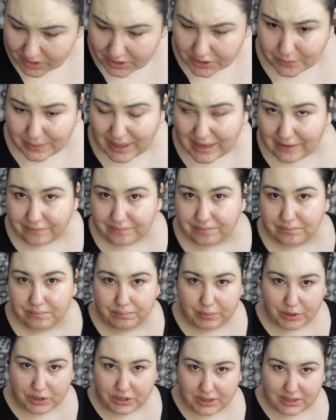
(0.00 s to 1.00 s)
So we have
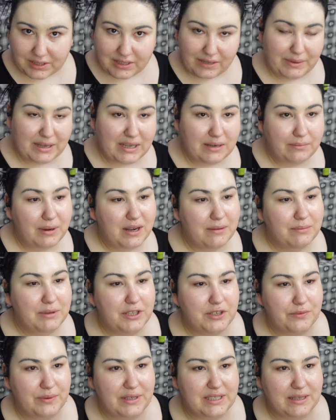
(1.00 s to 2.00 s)
books that we can
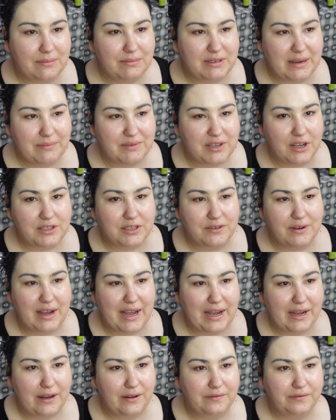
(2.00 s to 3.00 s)
publish. We sometimes also
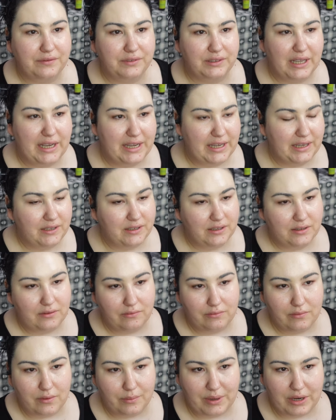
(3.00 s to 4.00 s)
have
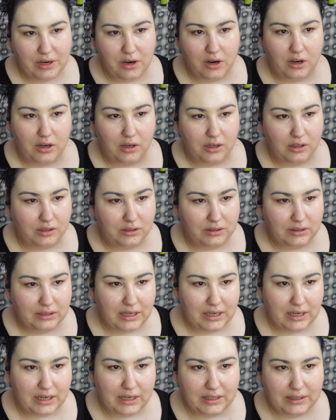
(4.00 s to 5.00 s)
what we call
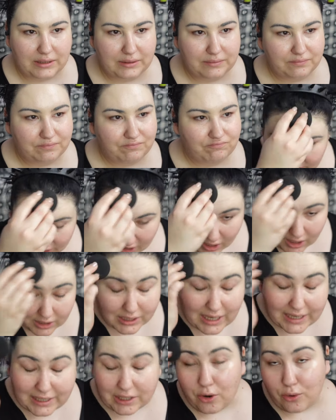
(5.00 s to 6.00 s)

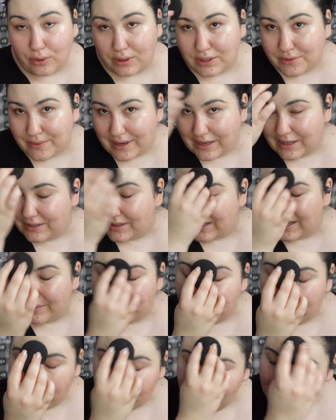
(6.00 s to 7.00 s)
online courseware. There we
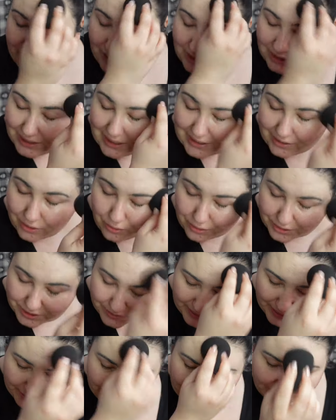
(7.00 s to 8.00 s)
go. We have online
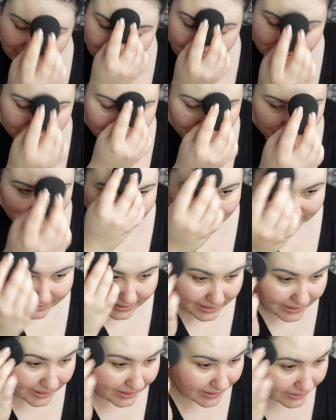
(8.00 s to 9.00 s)
courseware we could also add
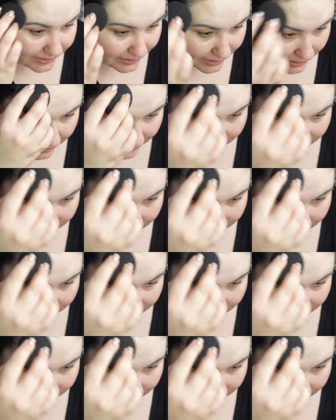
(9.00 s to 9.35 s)
in.